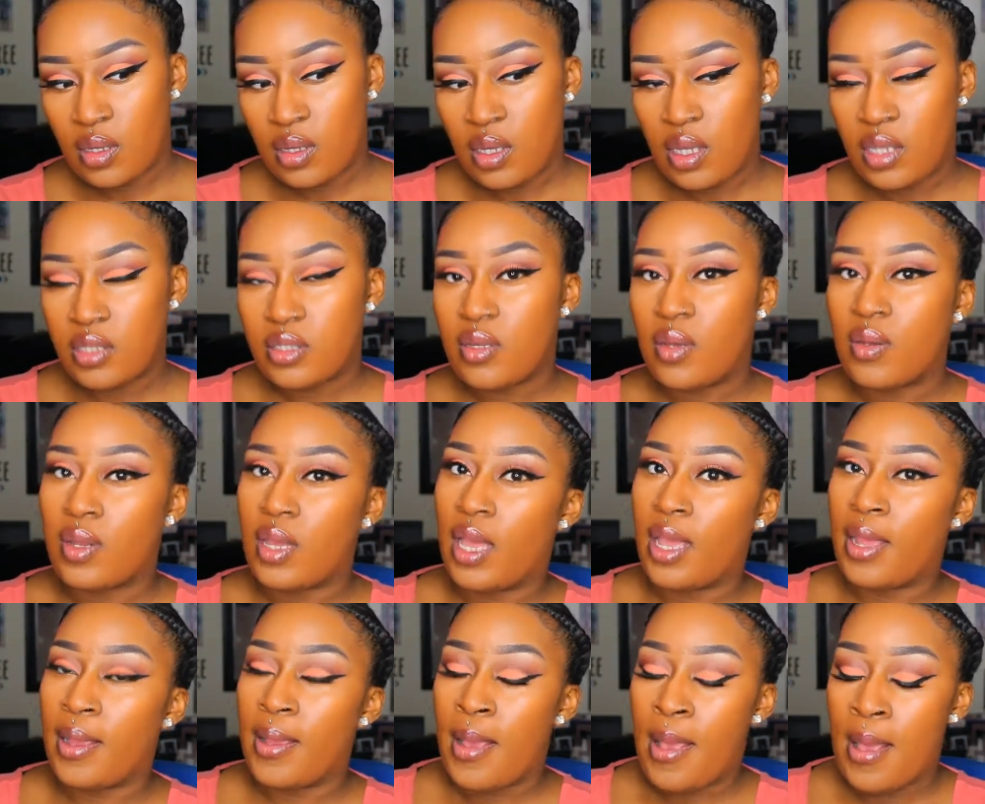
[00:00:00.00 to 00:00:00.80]
It's
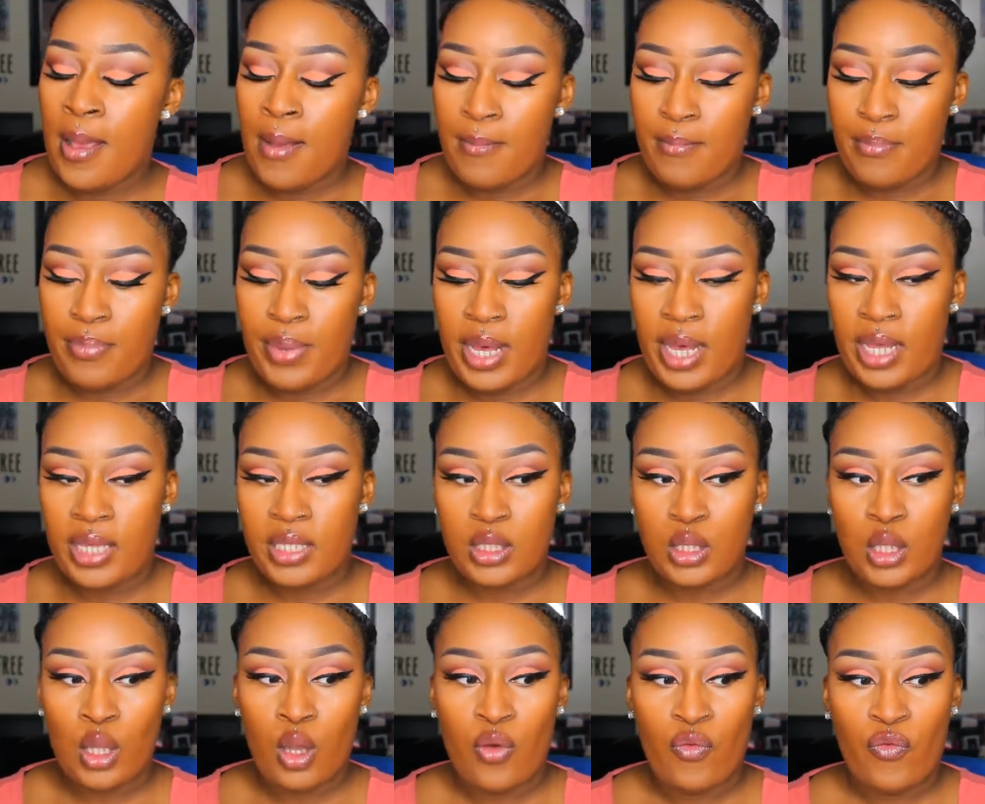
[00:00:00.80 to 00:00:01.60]
okay.
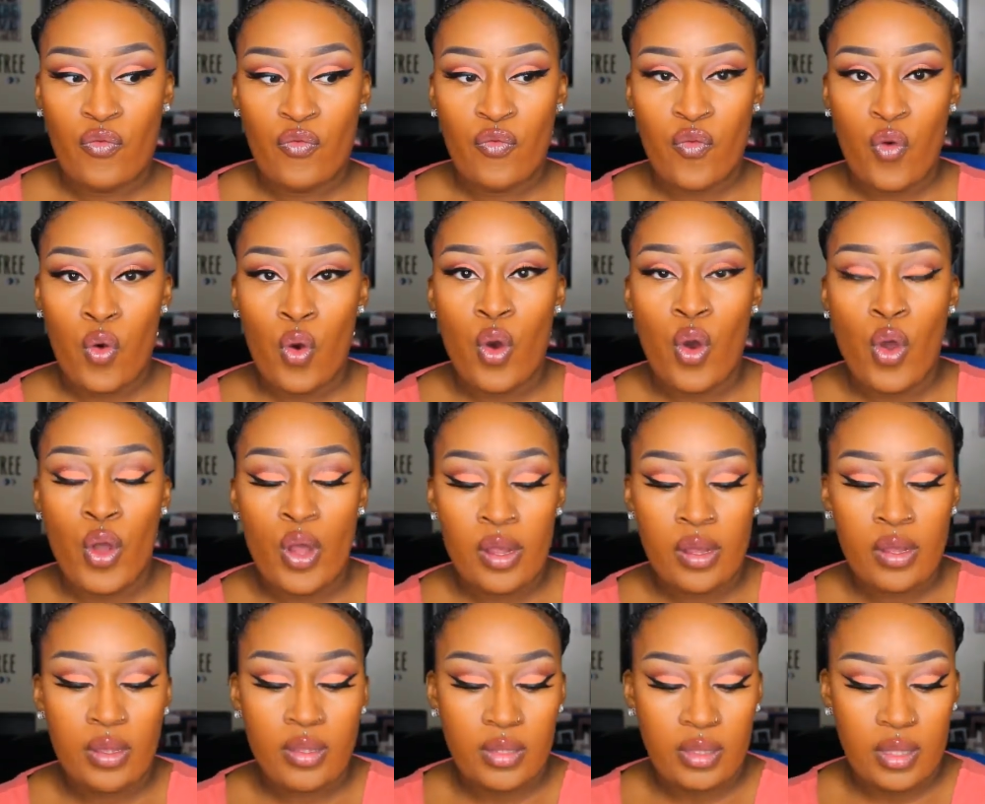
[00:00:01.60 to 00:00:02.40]
But
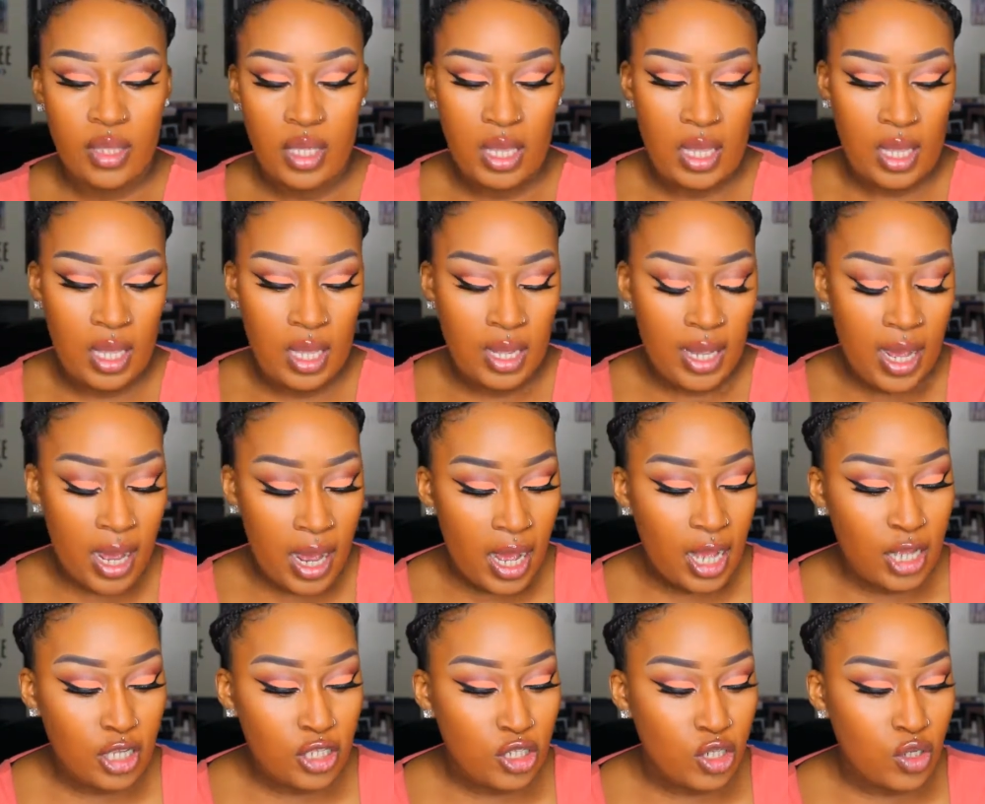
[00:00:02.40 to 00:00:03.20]
for the
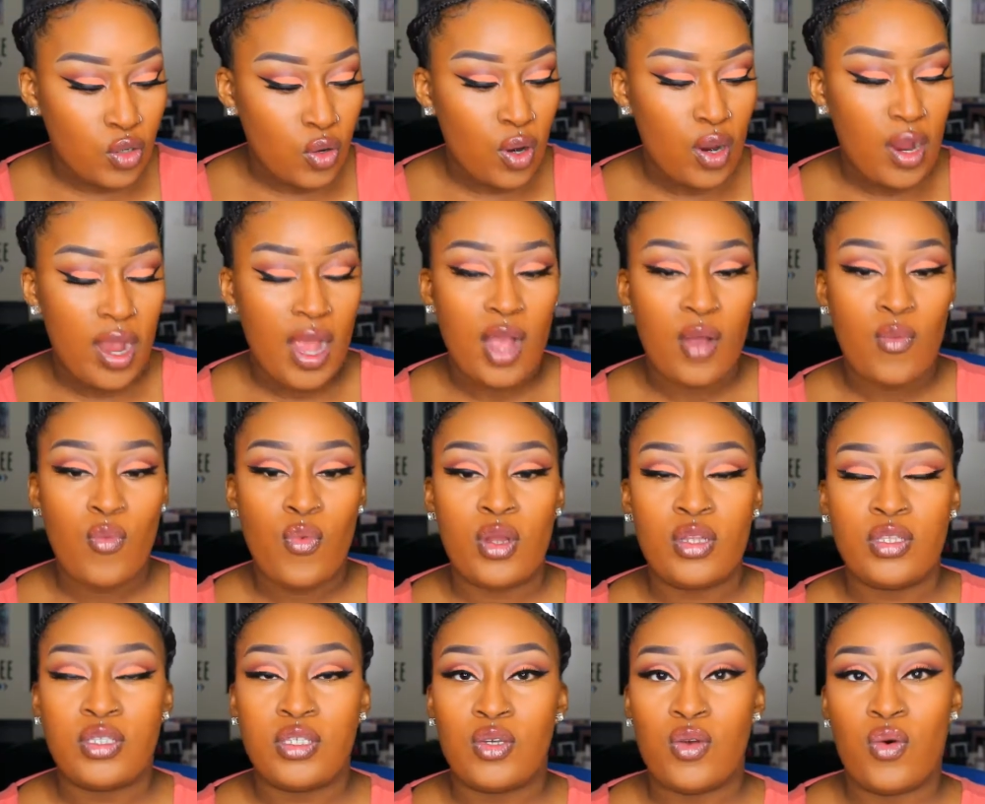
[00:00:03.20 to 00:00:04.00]
contour, I
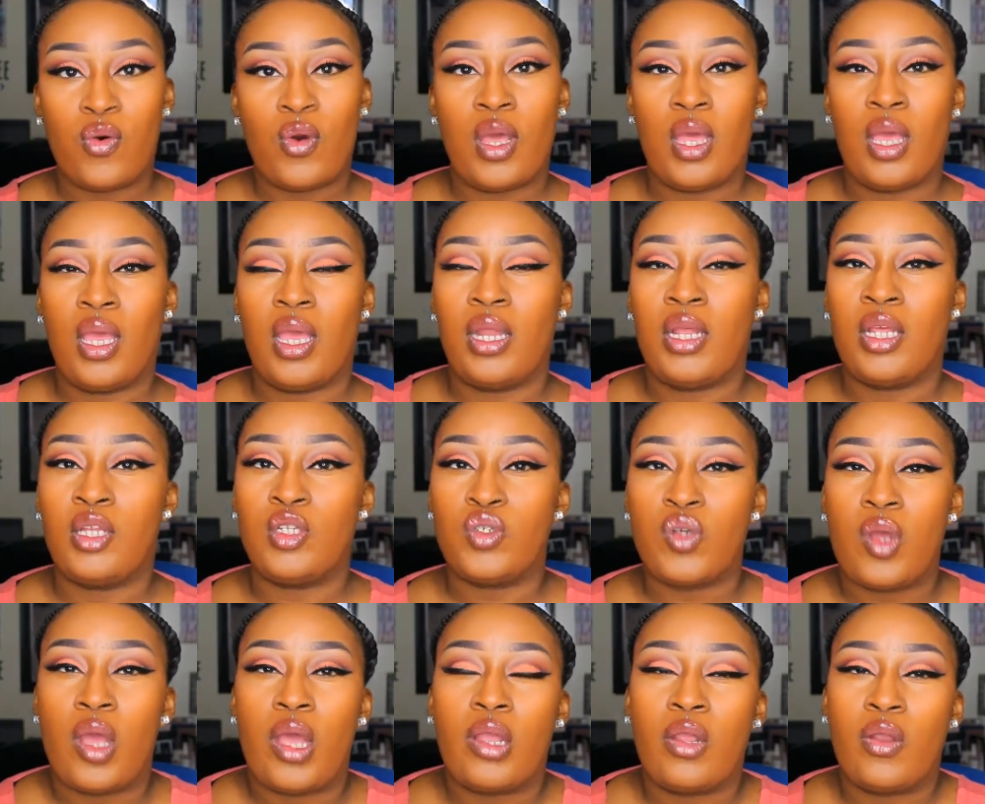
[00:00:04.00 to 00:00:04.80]
want to go ahead and
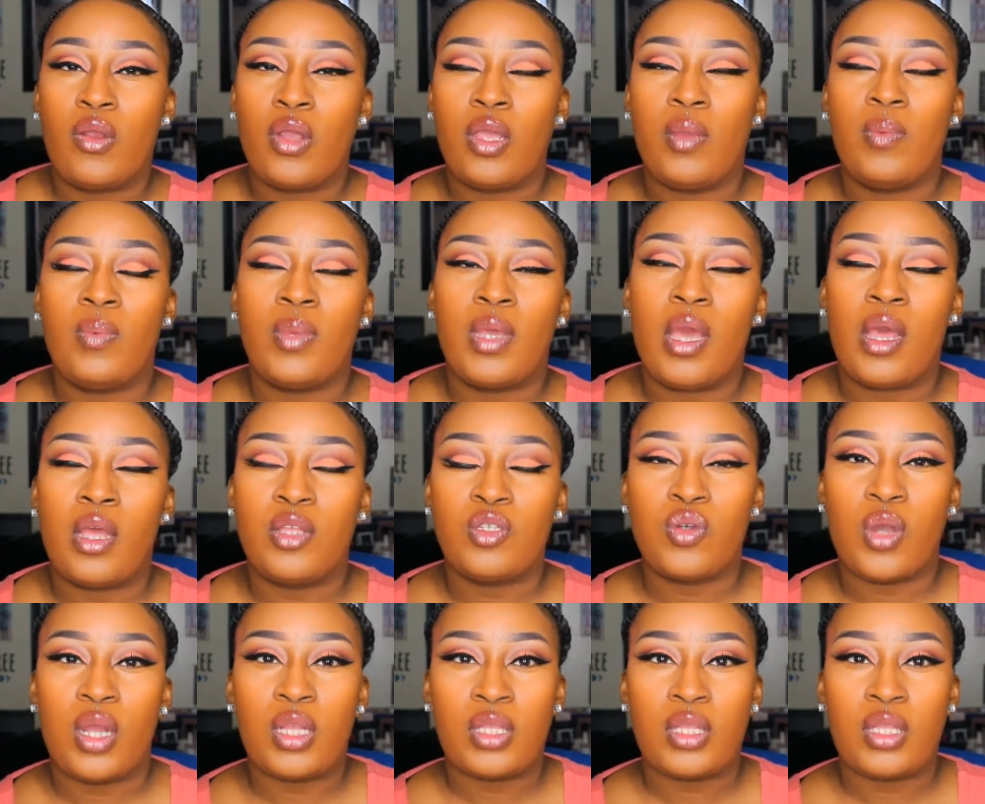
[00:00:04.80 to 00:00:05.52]
try cream contour.